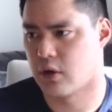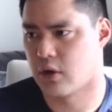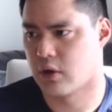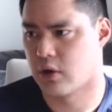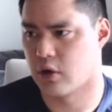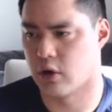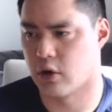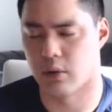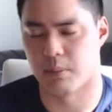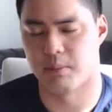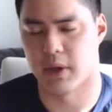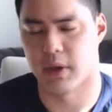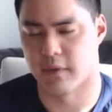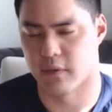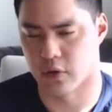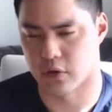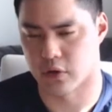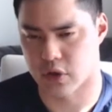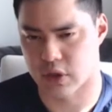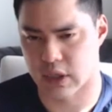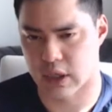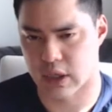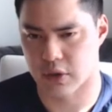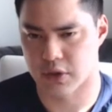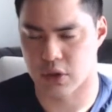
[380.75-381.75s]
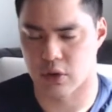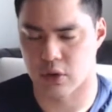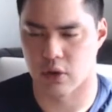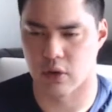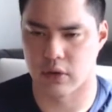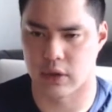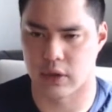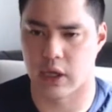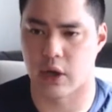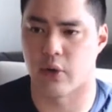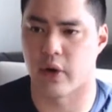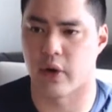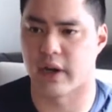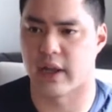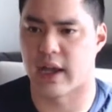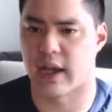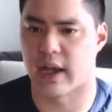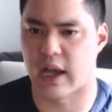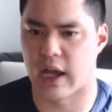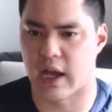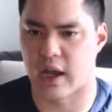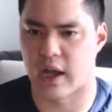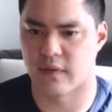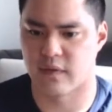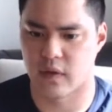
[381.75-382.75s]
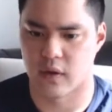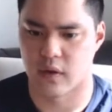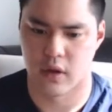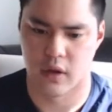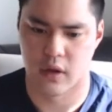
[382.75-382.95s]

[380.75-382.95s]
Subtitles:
or the pivotal trials, or they already have,